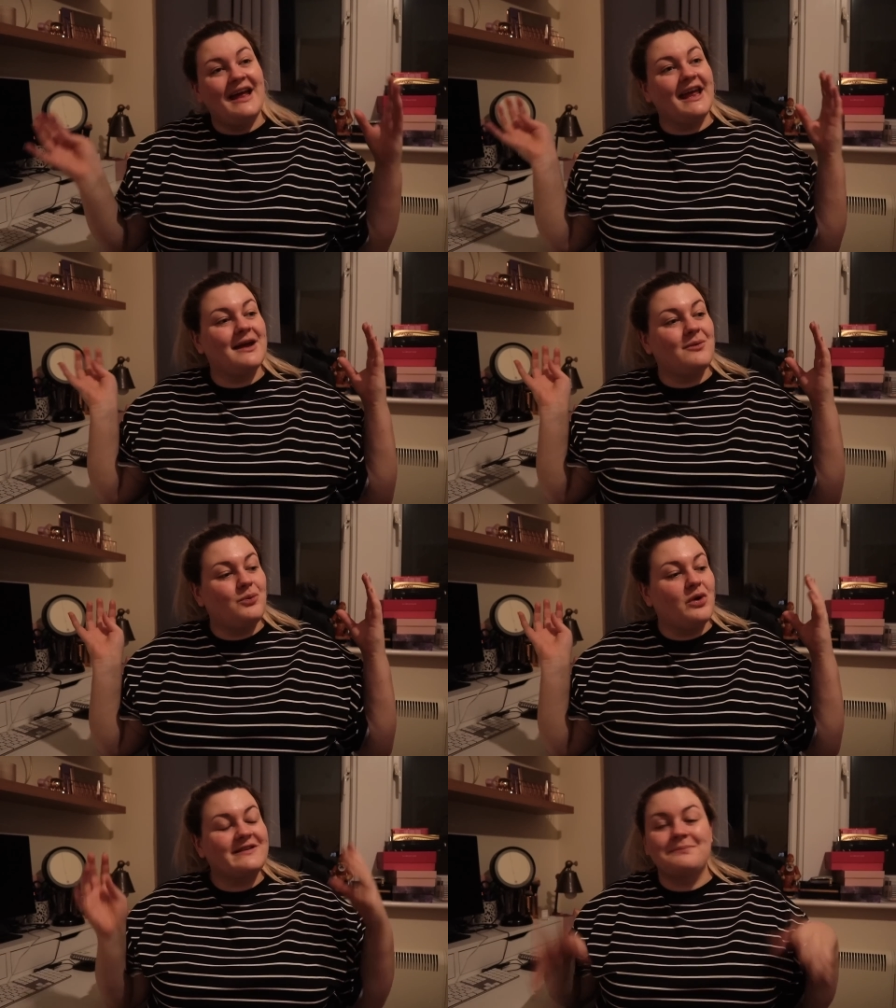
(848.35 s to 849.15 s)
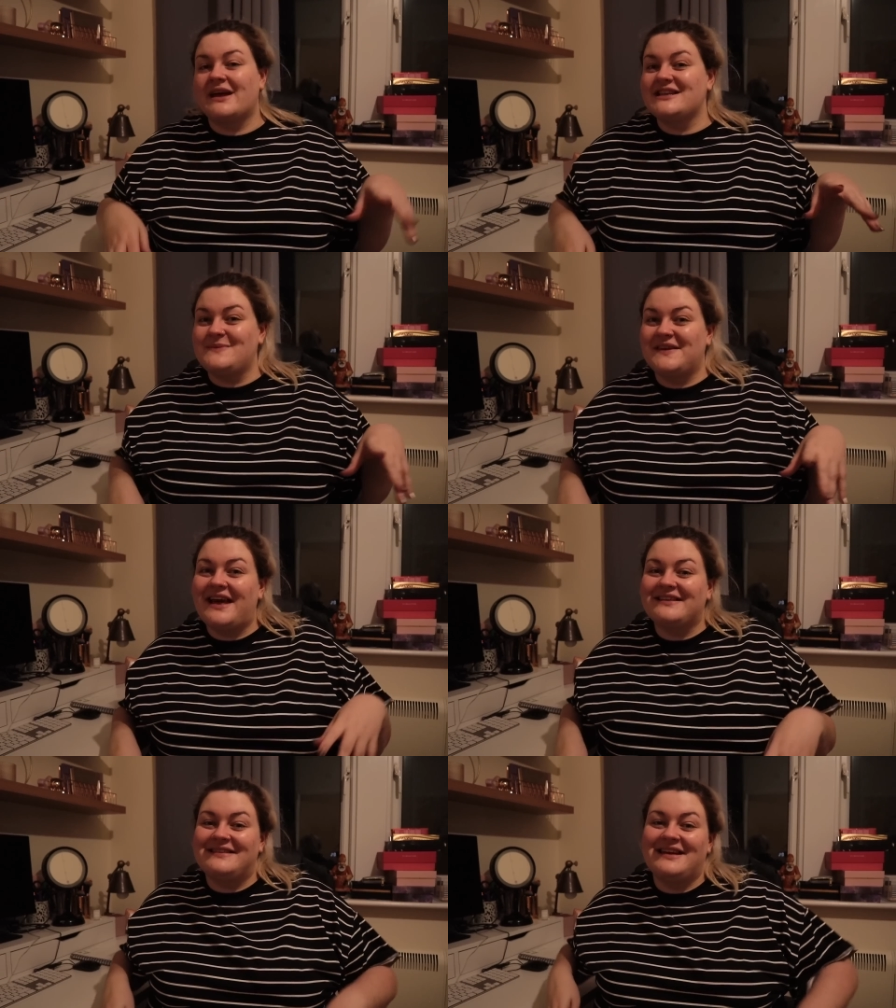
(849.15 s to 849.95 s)
It wasn't meant to be
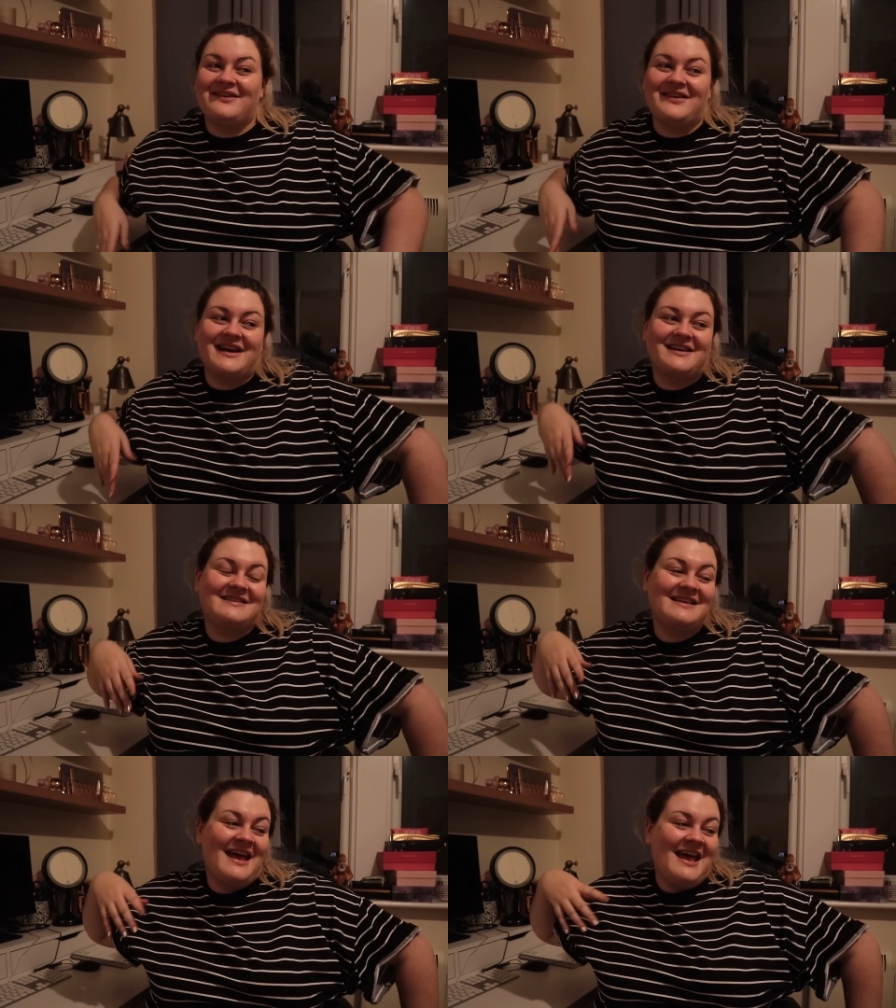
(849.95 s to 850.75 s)
that serious.